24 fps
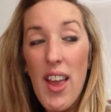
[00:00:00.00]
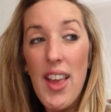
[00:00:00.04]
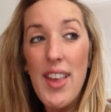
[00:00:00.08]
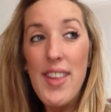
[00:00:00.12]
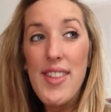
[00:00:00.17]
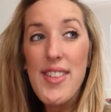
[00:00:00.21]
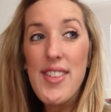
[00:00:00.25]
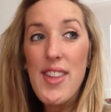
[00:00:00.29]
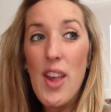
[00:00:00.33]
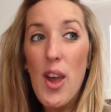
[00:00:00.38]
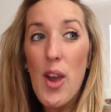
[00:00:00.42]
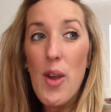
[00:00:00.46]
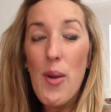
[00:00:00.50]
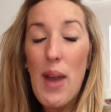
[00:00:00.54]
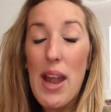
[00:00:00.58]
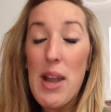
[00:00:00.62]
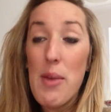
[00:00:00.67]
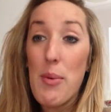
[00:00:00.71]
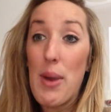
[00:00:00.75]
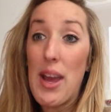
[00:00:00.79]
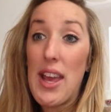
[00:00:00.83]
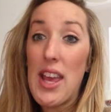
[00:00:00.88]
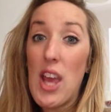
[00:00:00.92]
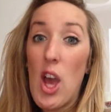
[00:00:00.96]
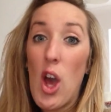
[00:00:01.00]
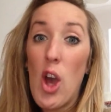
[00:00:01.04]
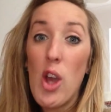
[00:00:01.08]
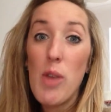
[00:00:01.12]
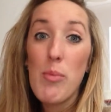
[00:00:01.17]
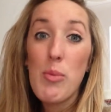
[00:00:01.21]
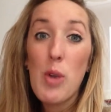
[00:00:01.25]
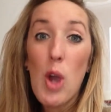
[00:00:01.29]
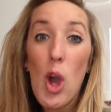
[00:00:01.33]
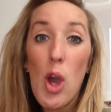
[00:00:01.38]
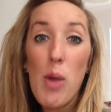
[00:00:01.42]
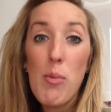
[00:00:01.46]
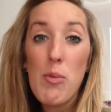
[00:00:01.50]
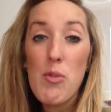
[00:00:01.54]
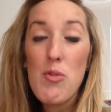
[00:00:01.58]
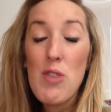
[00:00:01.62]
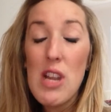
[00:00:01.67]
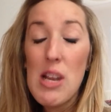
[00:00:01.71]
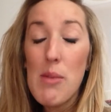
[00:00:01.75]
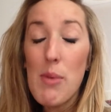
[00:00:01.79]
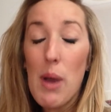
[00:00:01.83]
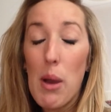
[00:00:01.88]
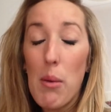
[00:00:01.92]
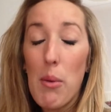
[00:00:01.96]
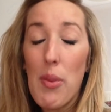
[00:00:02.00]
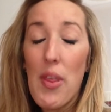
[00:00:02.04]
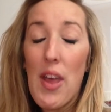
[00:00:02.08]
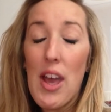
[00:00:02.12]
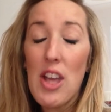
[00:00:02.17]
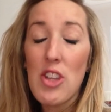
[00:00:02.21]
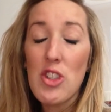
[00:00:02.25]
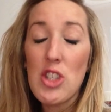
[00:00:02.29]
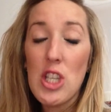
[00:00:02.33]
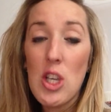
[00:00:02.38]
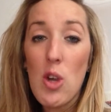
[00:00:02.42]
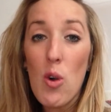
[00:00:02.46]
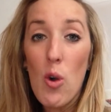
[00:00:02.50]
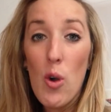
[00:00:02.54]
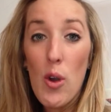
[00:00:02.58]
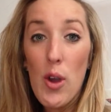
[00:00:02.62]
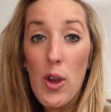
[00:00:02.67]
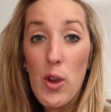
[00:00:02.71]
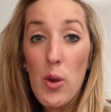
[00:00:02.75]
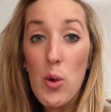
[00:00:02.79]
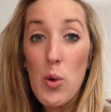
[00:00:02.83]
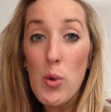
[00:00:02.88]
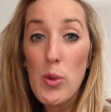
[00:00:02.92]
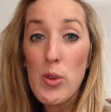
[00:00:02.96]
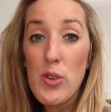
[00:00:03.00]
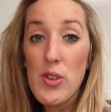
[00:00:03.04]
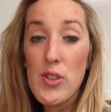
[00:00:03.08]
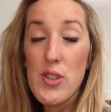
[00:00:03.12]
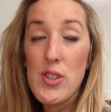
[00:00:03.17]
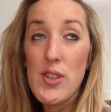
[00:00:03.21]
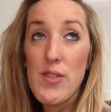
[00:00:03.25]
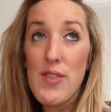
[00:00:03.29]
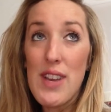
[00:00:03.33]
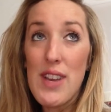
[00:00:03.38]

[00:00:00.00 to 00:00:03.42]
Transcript: So anyway, Hope coped really well with that. She got a course of